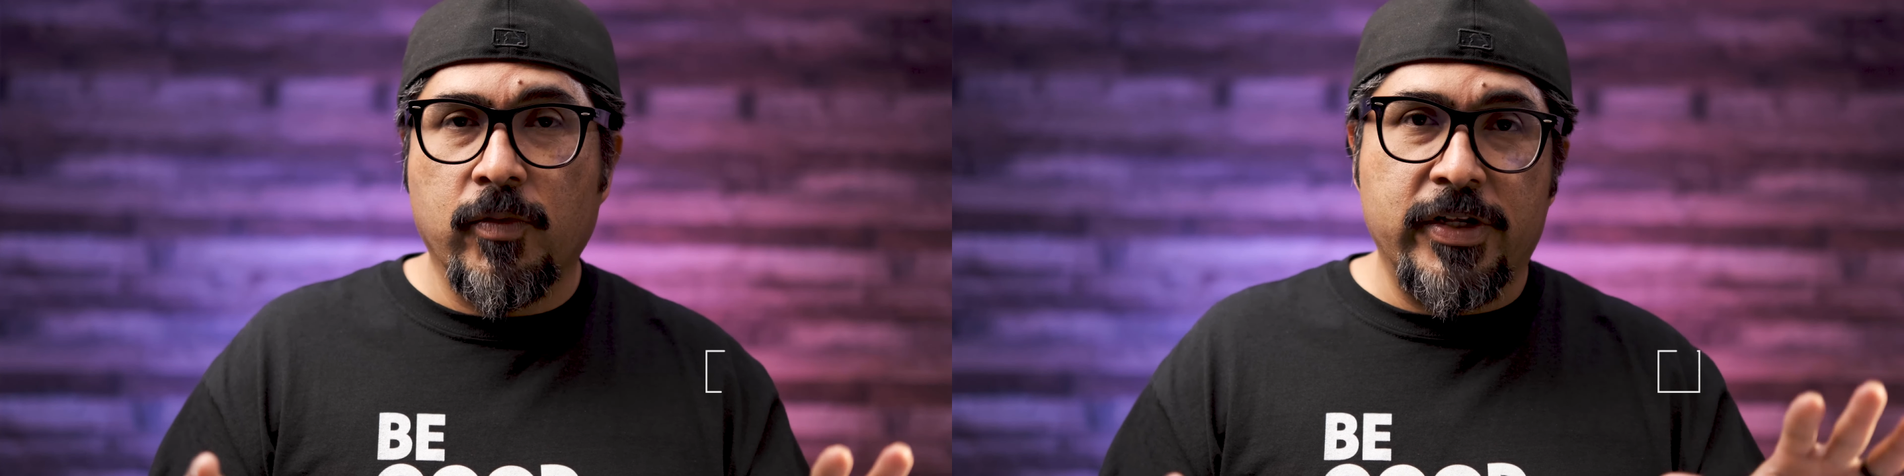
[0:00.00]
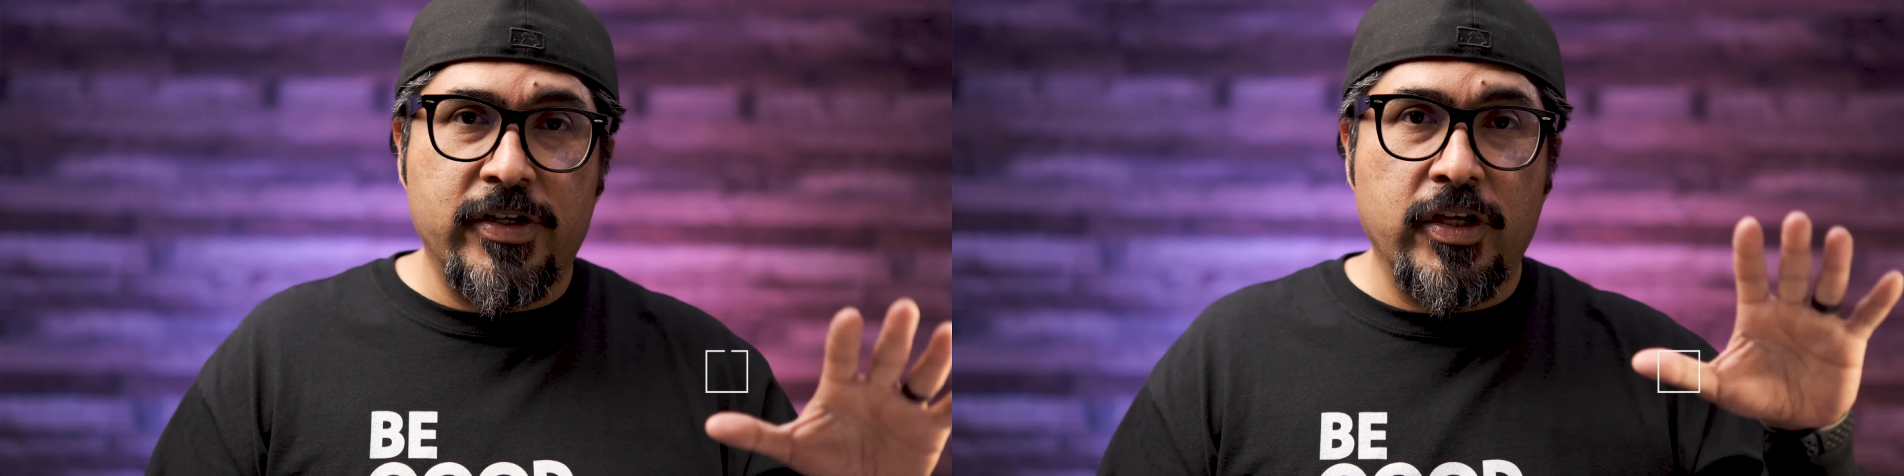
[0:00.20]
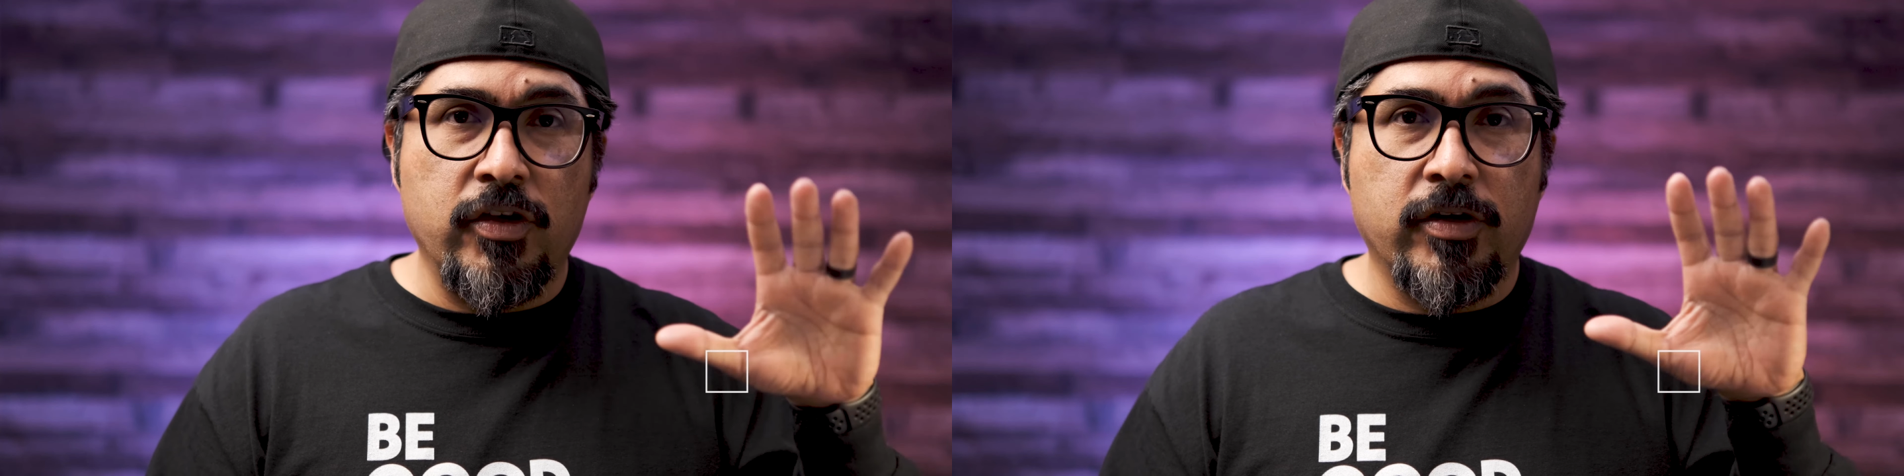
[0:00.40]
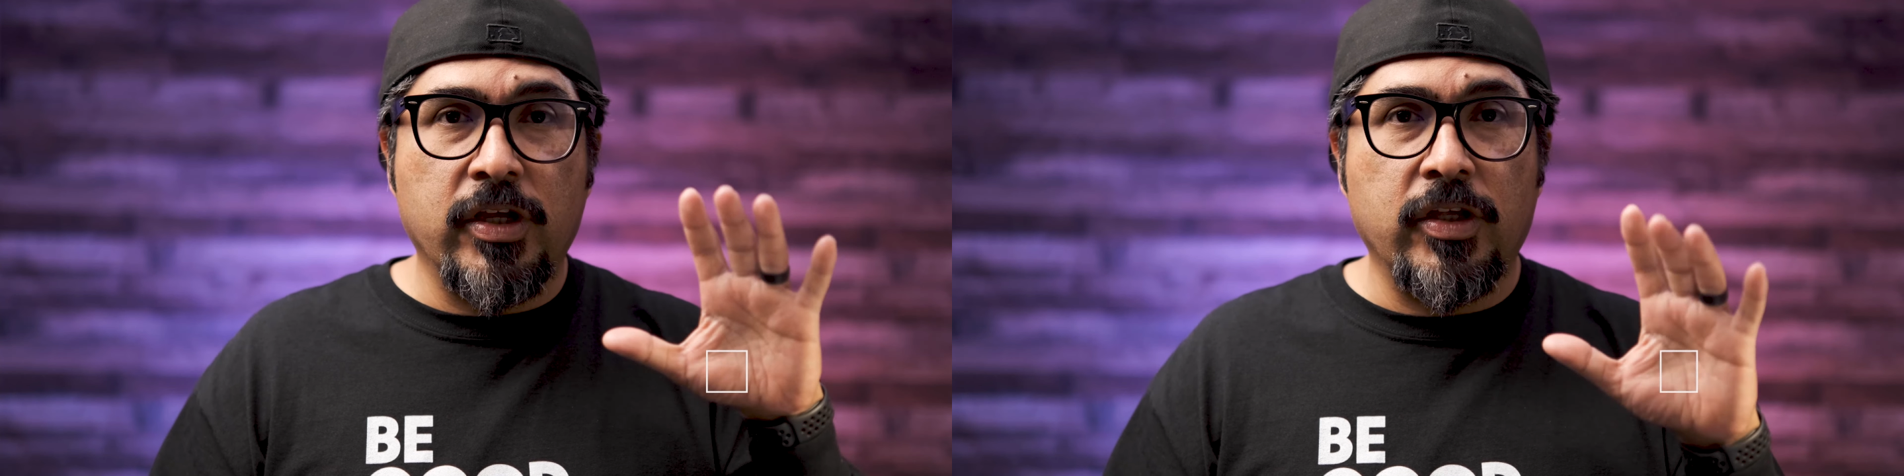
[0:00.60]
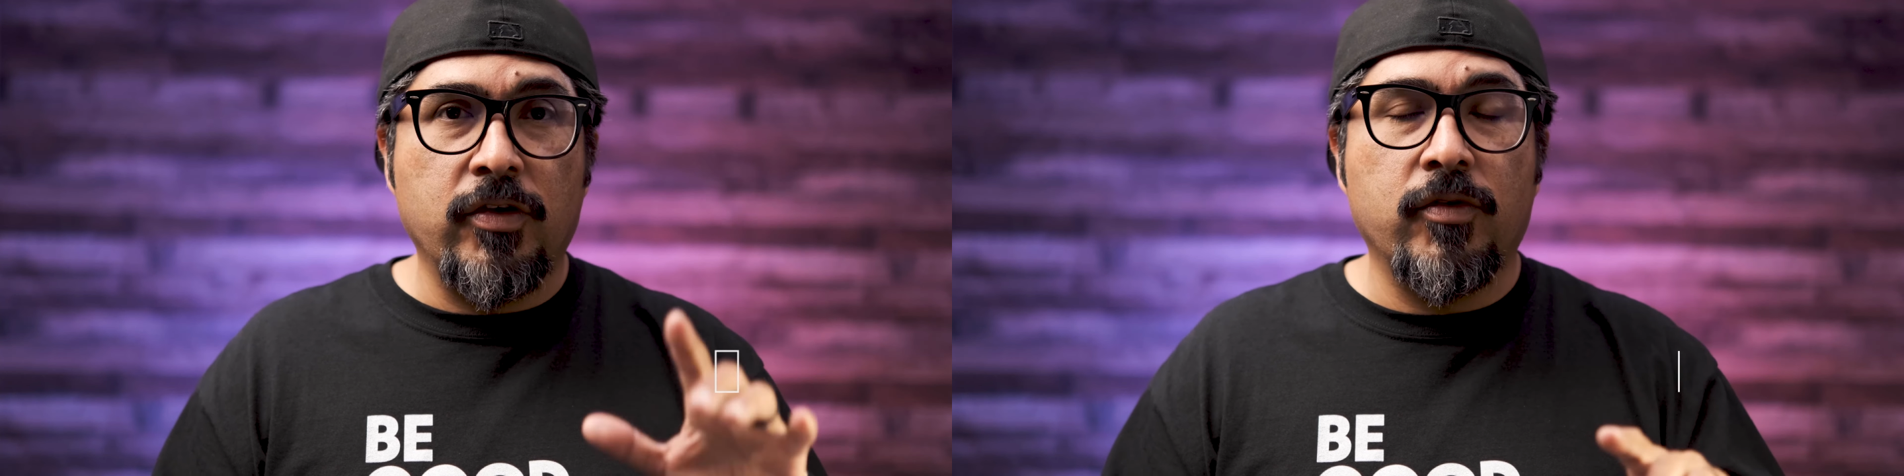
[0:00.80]
which you
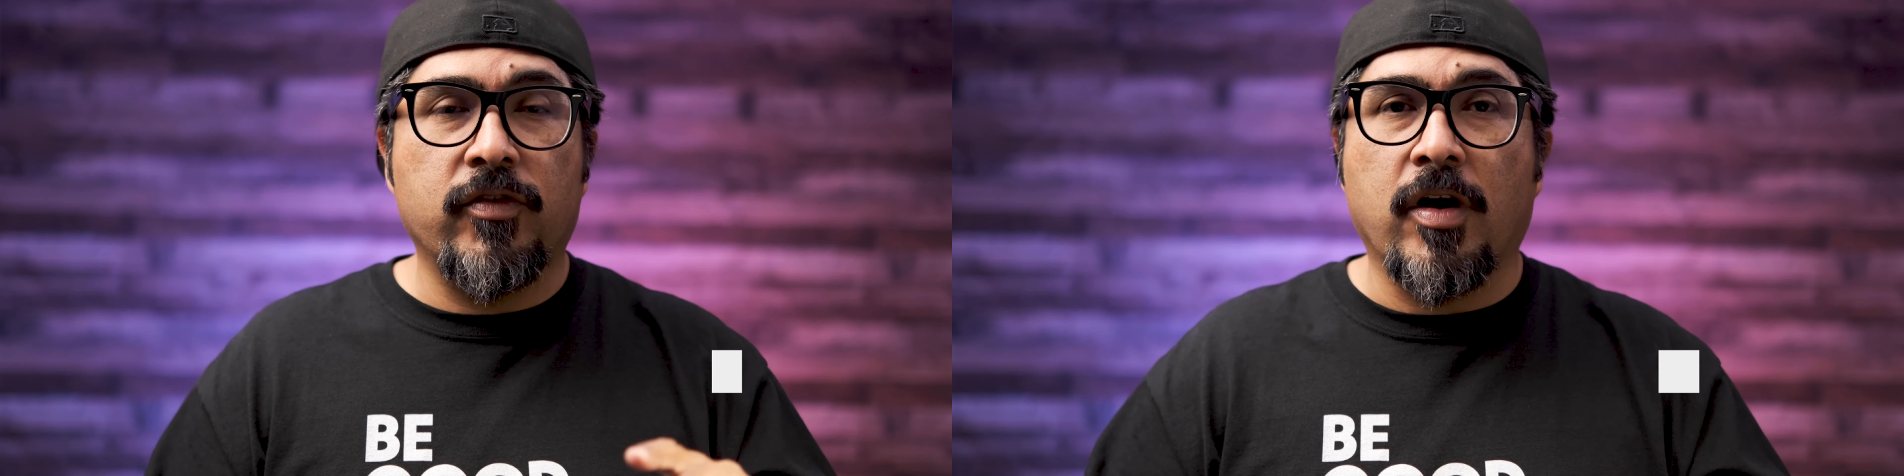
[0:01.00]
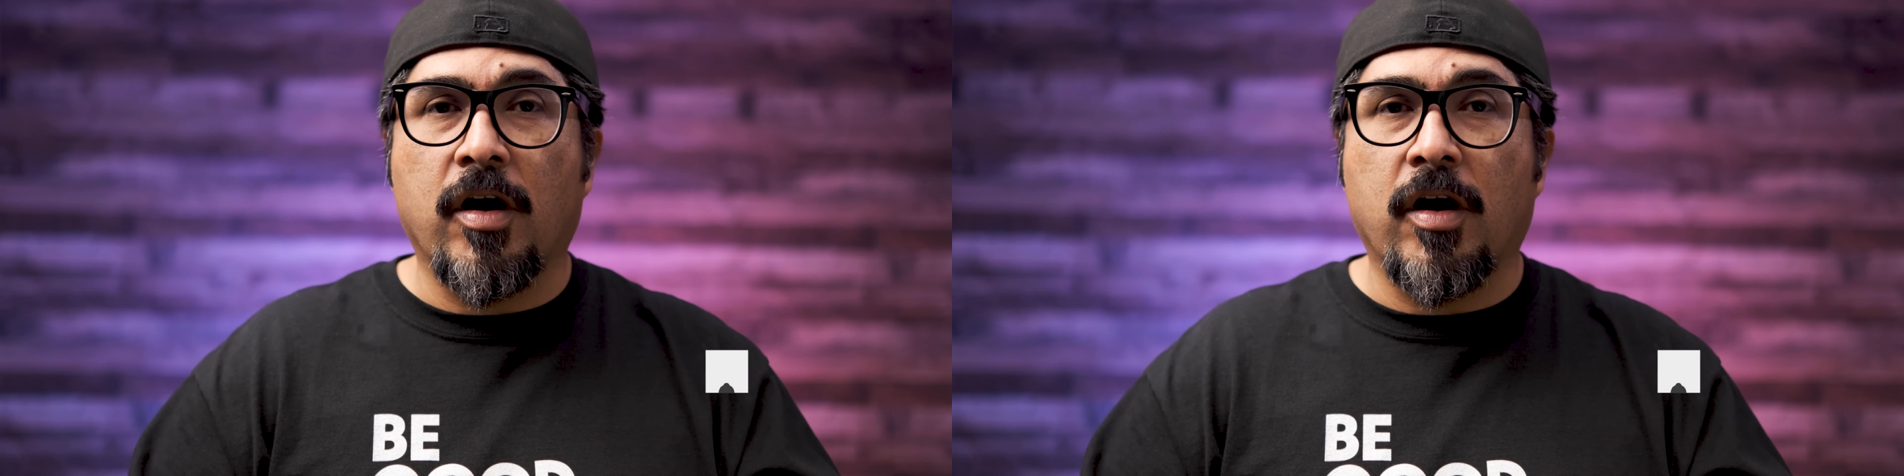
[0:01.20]
can use